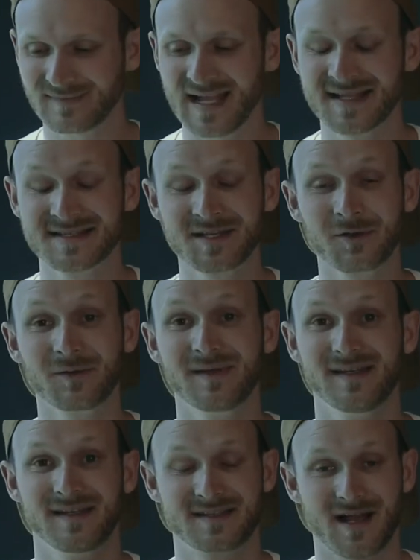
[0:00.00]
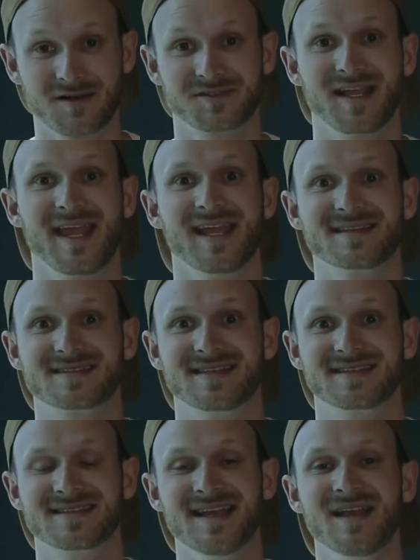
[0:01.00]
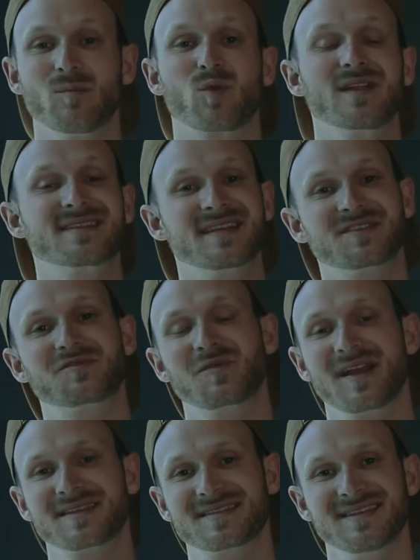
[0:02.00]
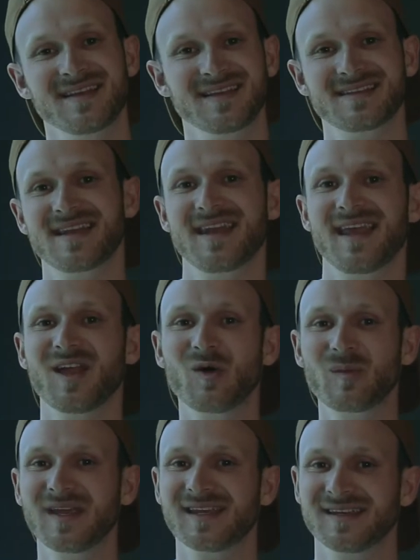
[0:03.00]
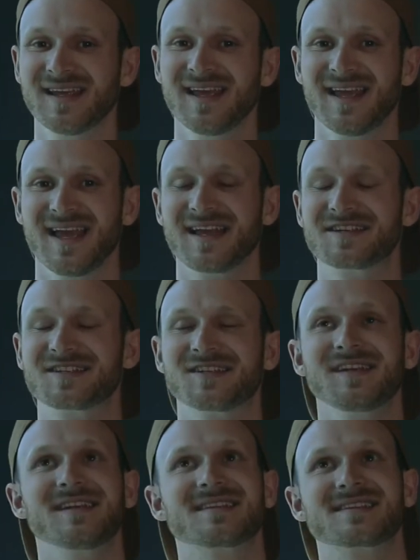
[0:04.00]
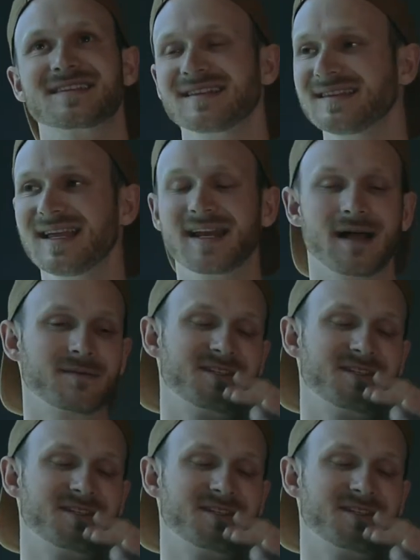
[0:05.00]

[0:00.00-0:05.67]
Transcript: And so Natasha hands this princess dress to Naomi, and, and she is lit up.